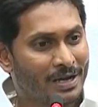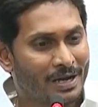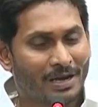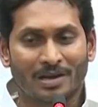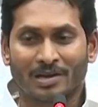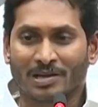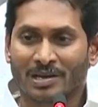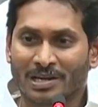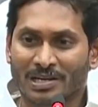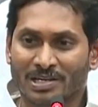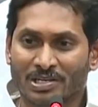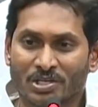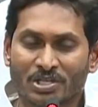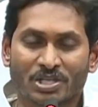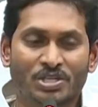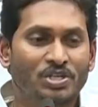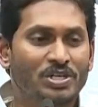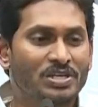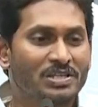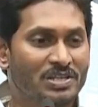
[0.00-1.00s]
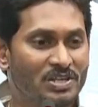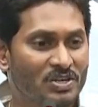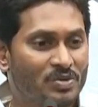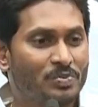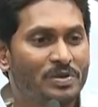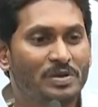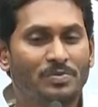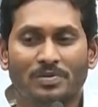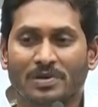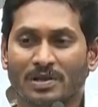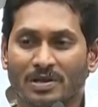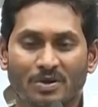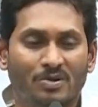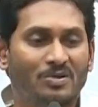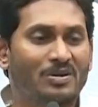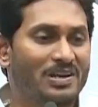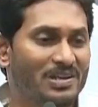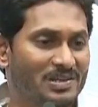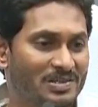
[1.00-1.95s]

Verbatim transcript: clearly teaching these people a good